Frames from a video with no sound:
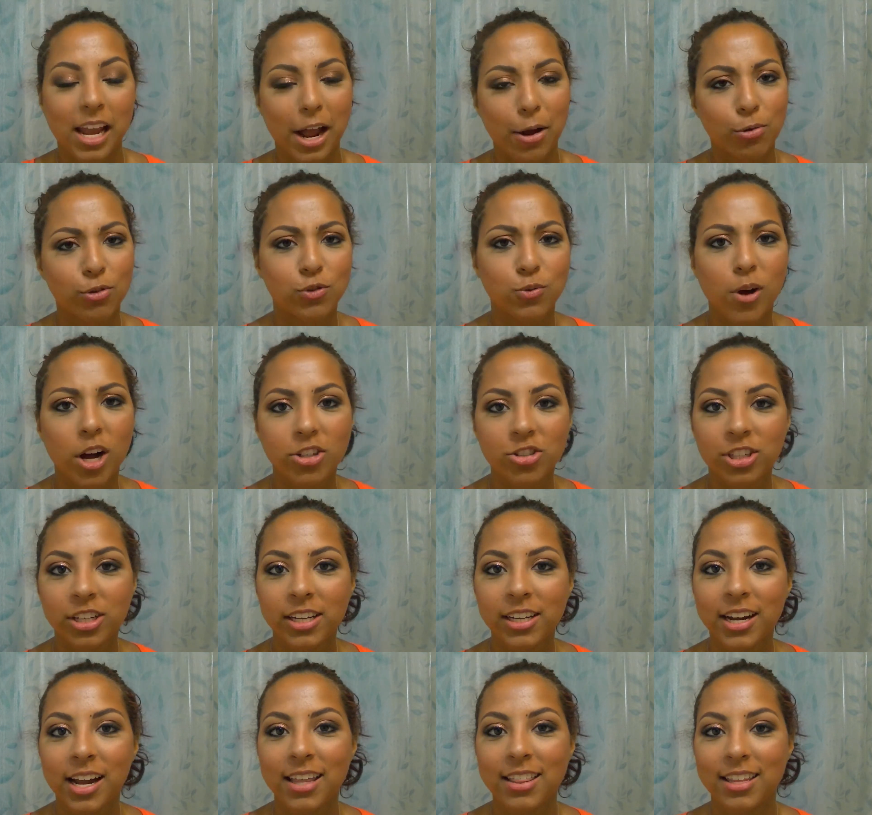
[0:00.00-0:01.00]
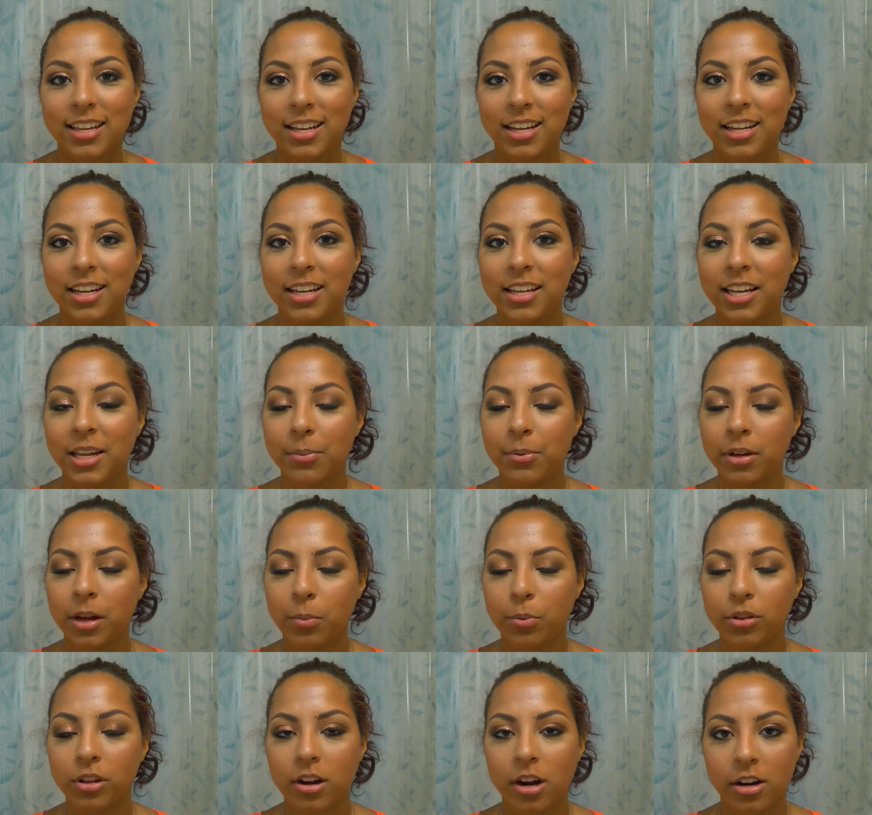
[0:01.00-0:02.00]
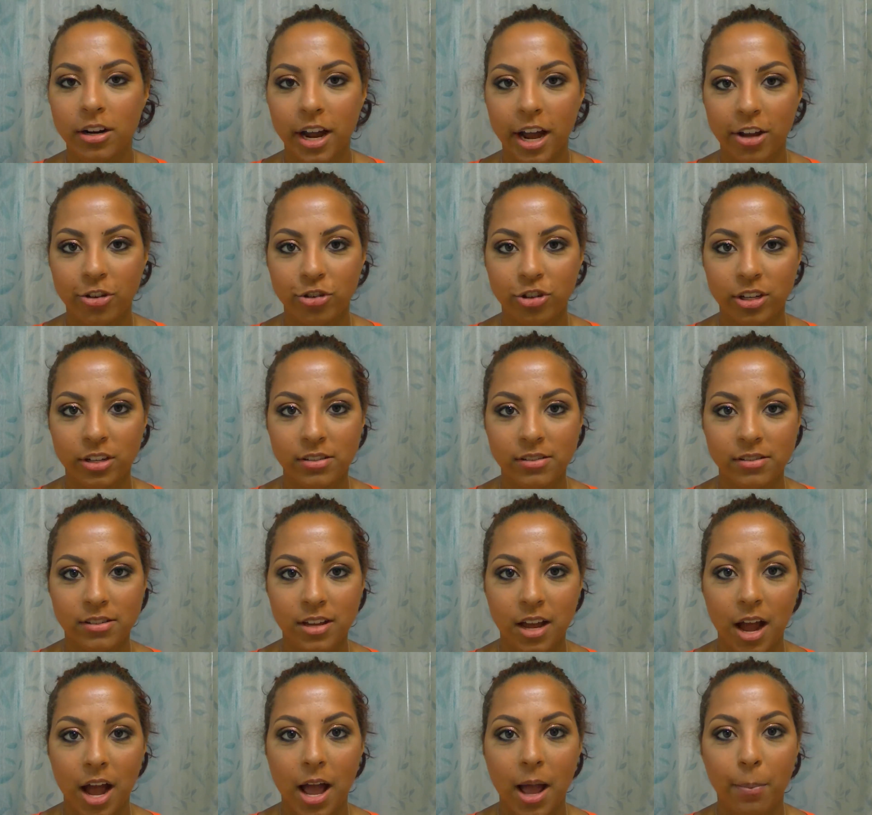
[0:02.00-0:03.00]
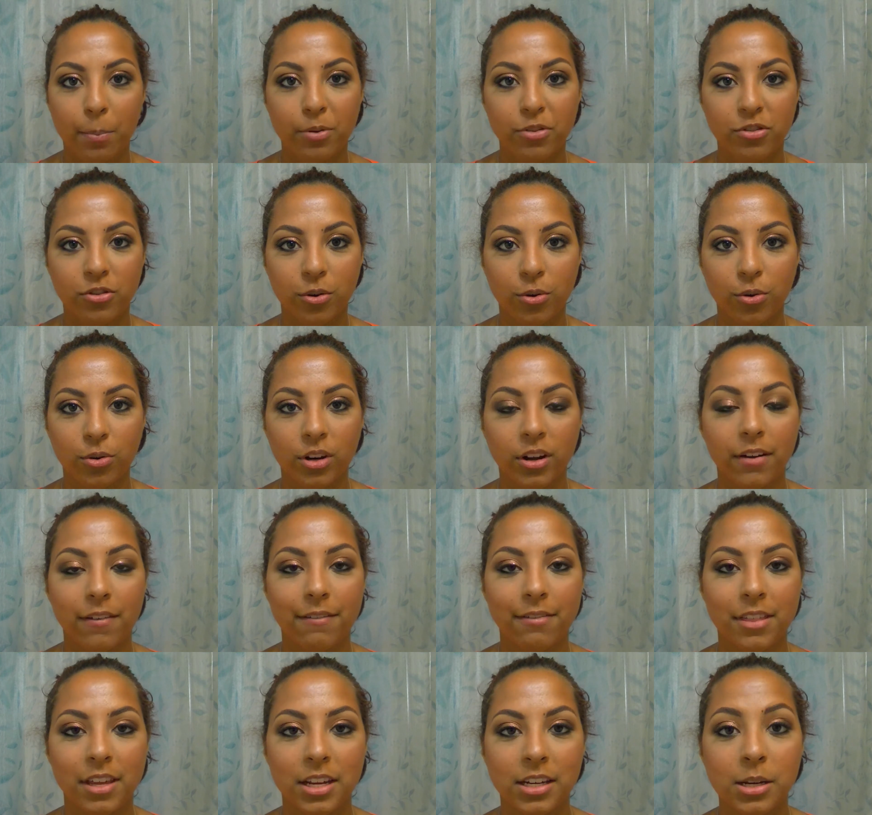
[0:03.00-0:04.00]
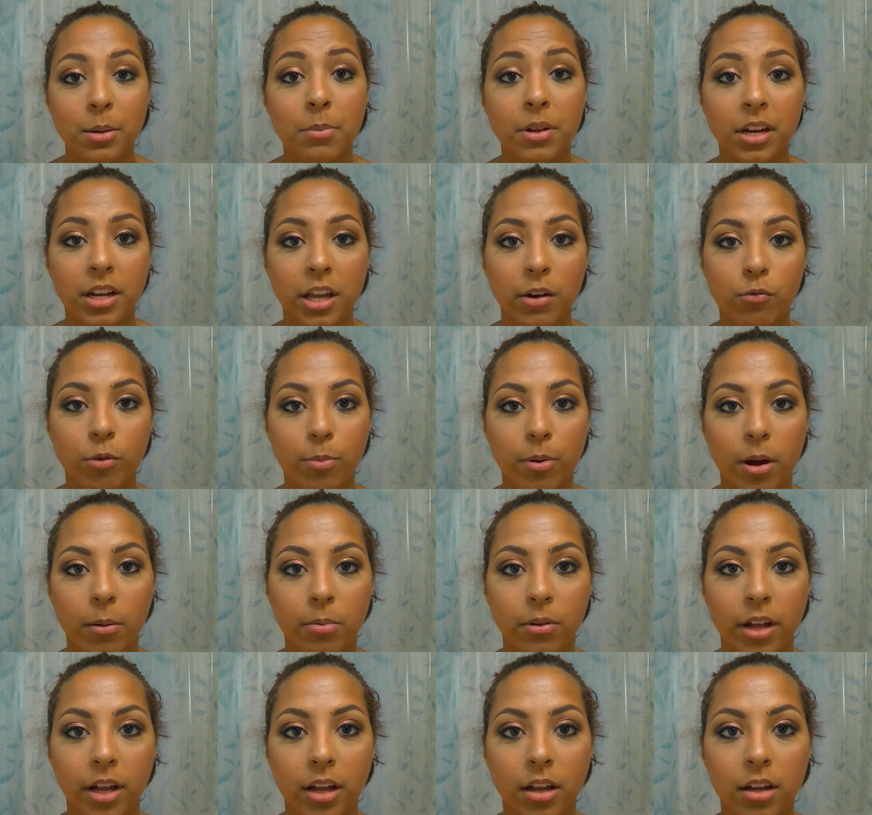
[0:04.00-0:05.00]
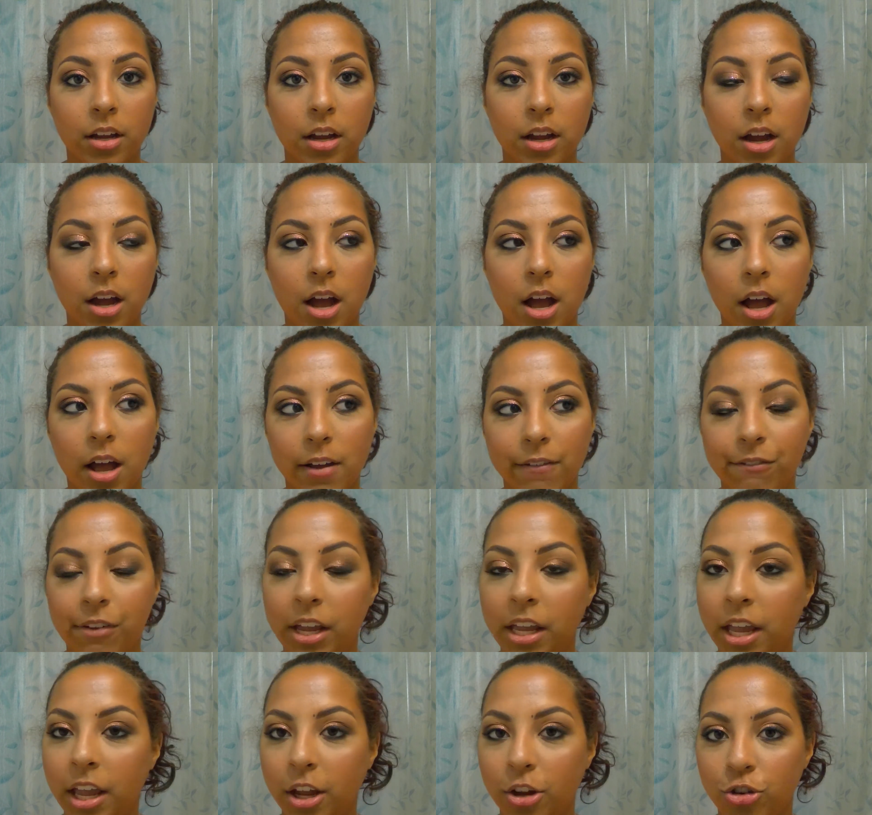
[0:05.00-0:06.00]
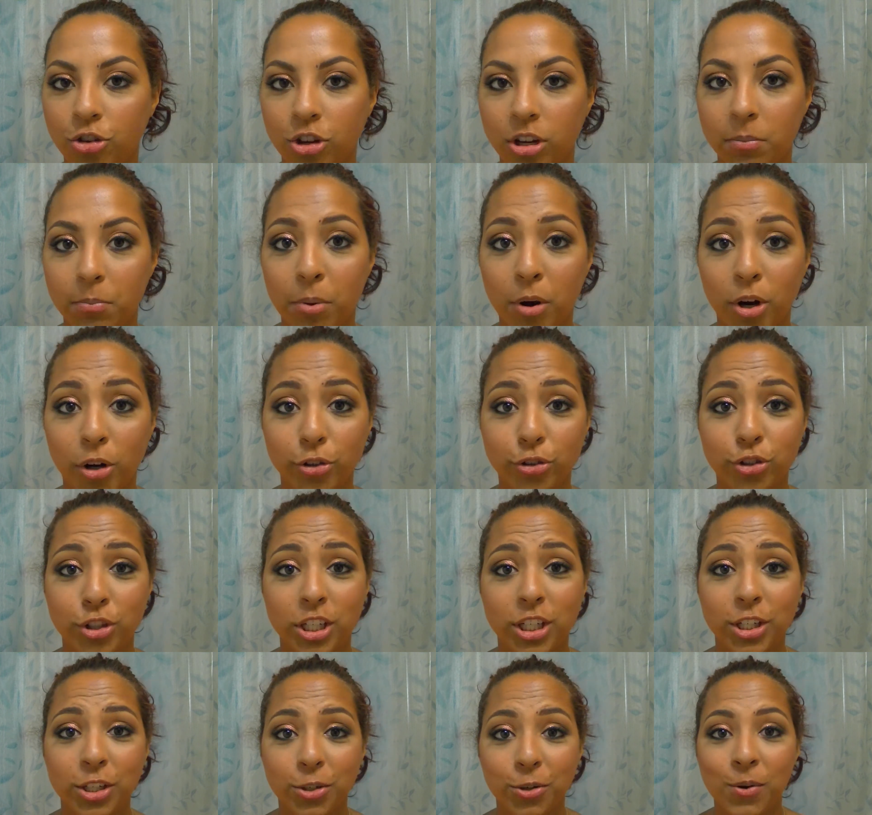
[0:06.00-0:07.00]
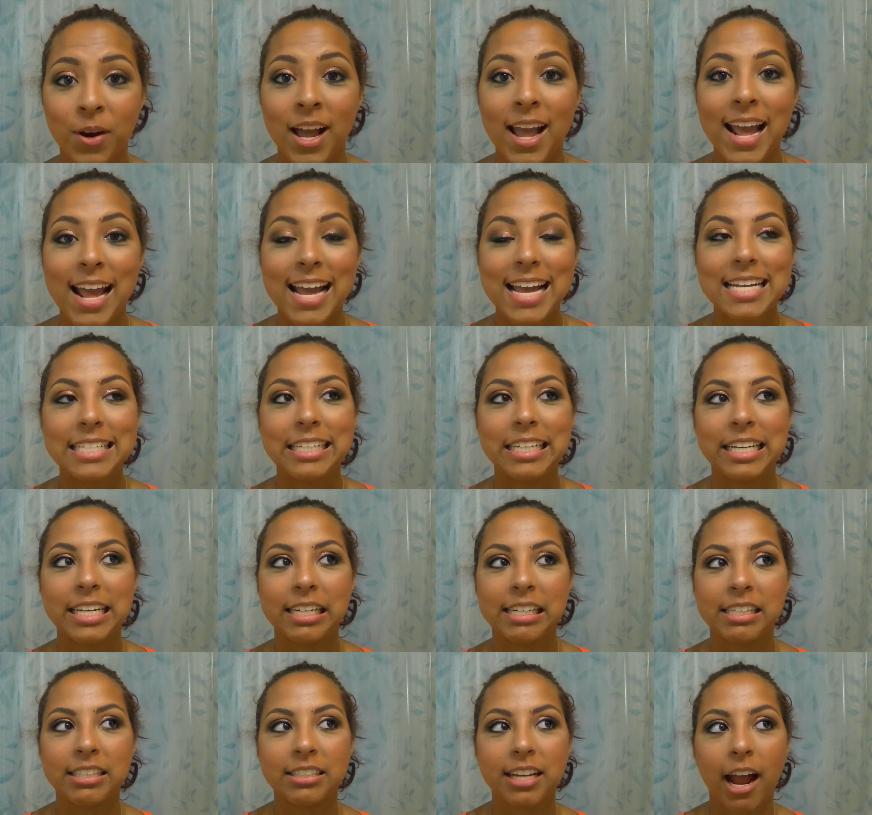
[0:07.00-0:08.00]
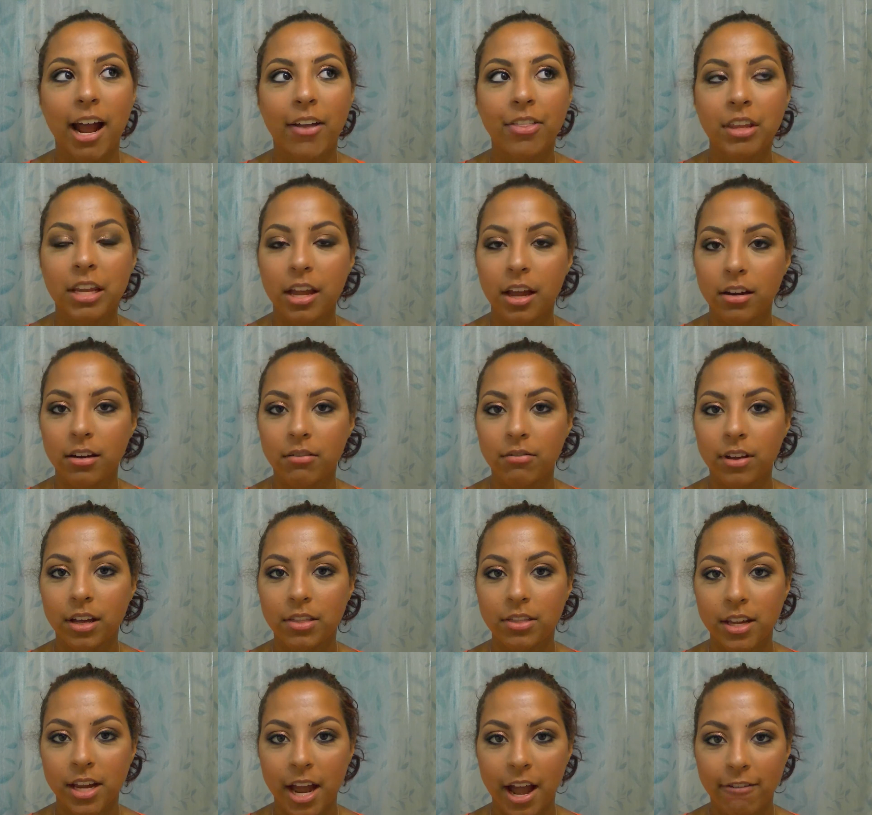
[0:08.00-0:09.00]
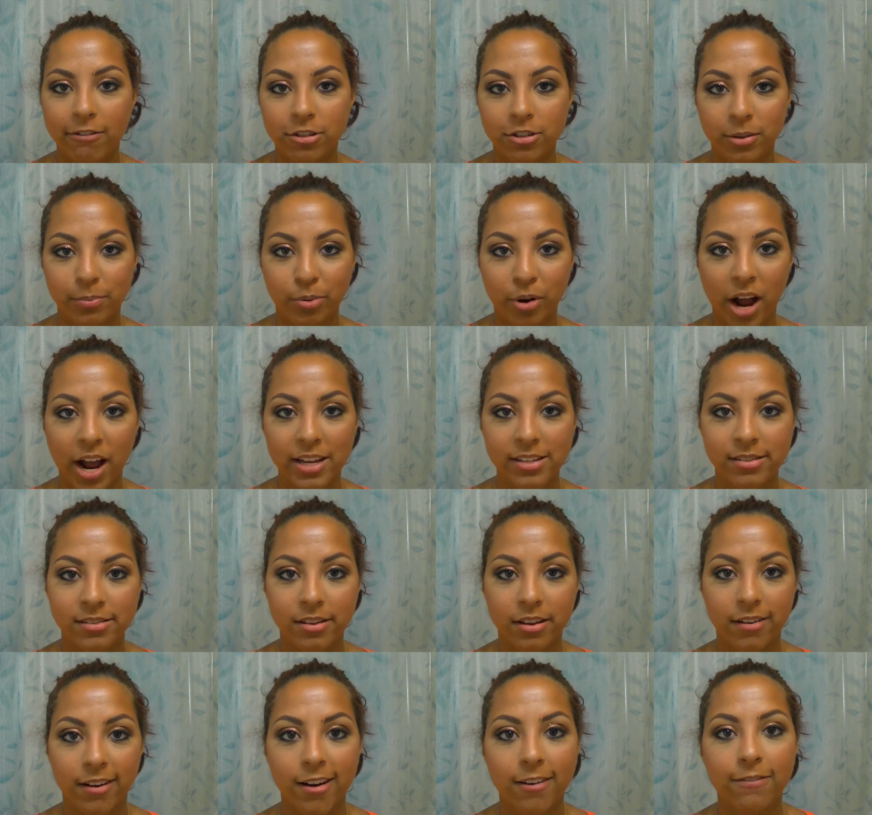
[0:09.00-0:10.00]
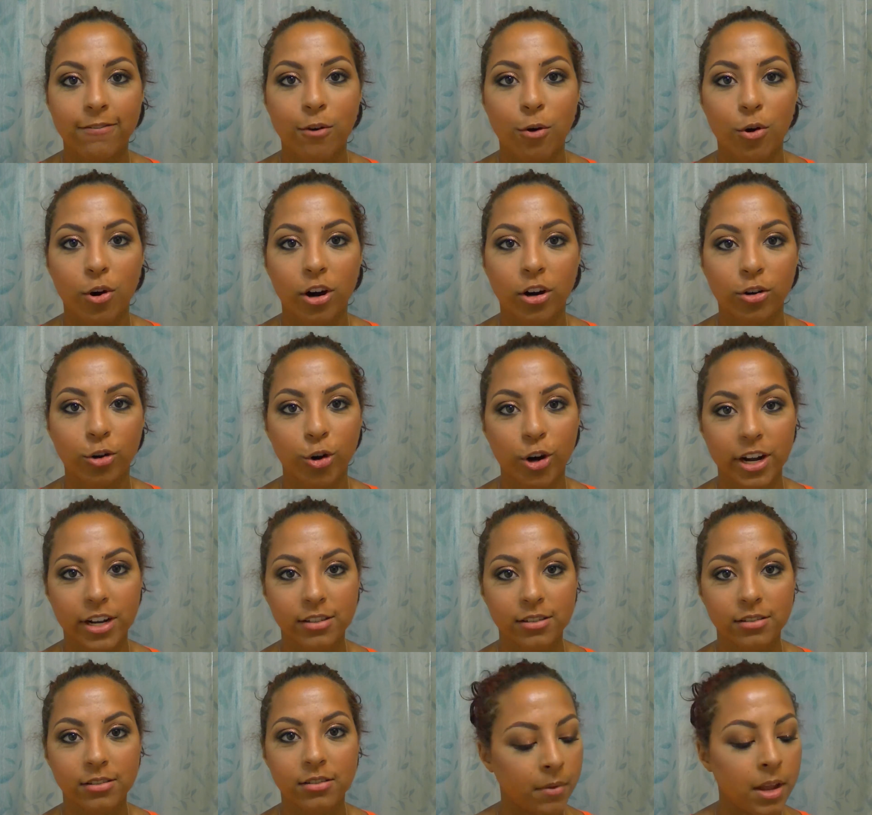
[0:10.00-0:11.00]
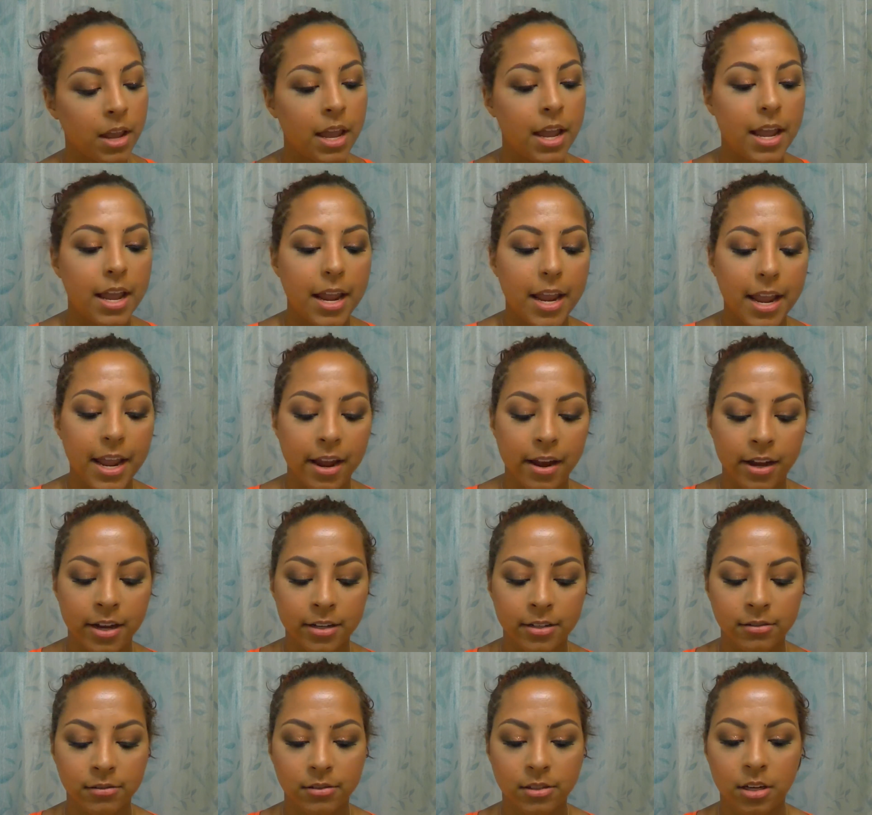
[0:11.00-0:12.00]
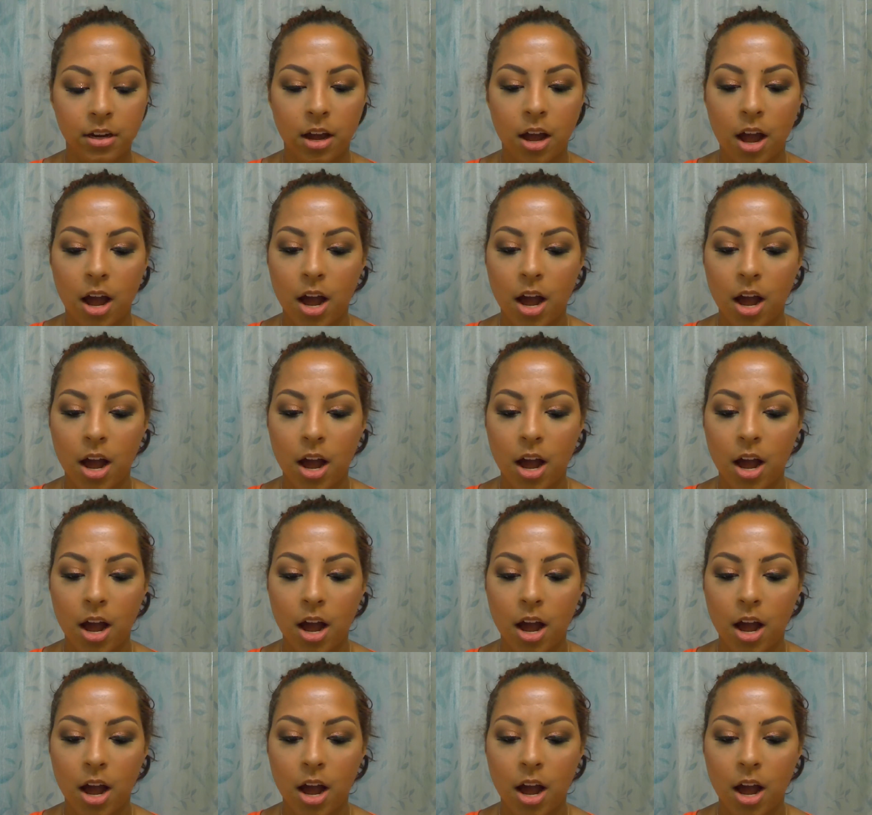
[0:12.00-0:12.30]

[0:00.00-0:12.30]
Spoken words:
I was watching the Keeping Up with Kardashians episode of the Dominican Republic Vacation Part 2, and at the end of it they have a surprise dinner for Chris, and